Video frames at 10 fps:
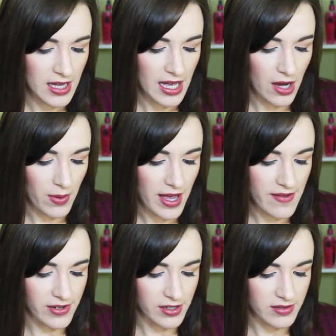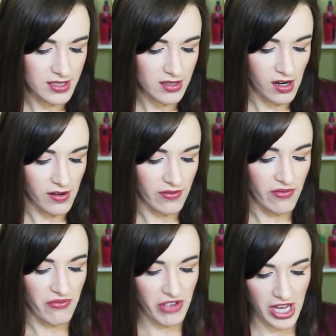However, these are
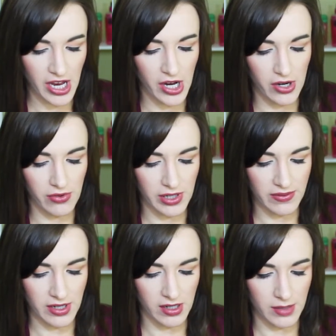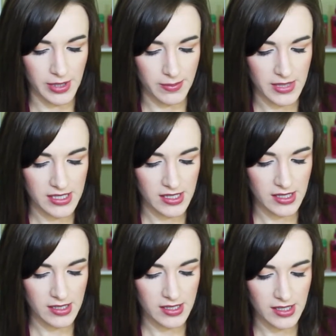very, very
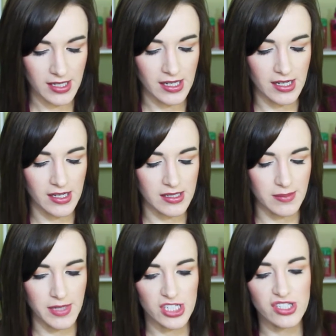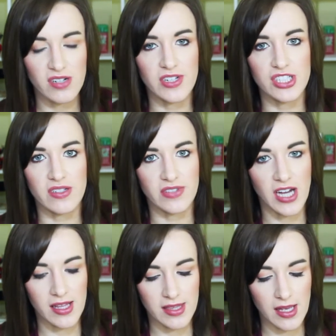pigmented, and I'm not sure if I should have
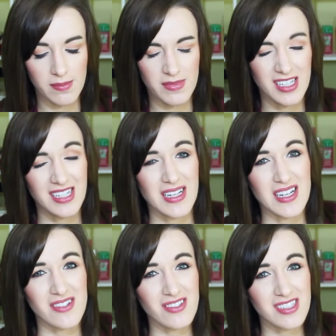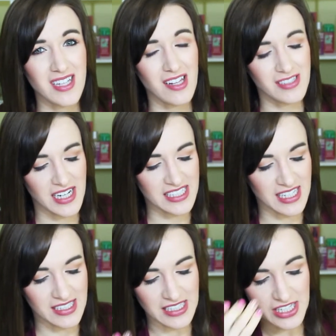gotten them. It's only
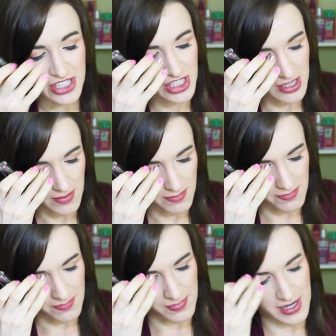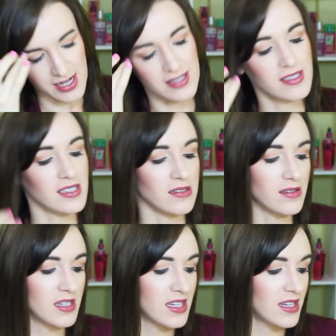$1.99 each, but
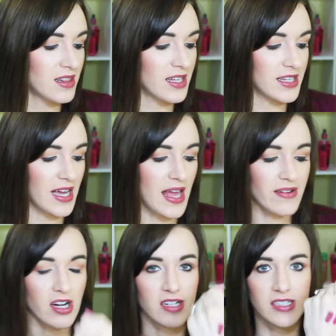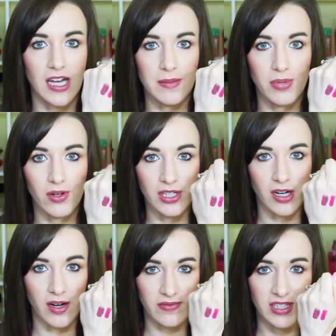still, like, I have a hard time pulling
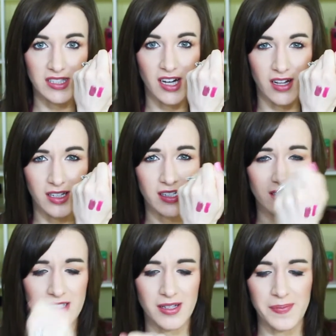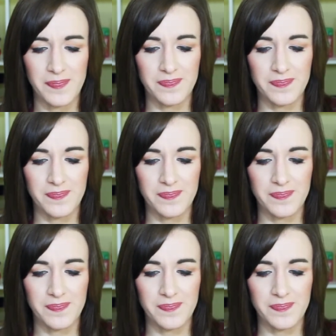off these colors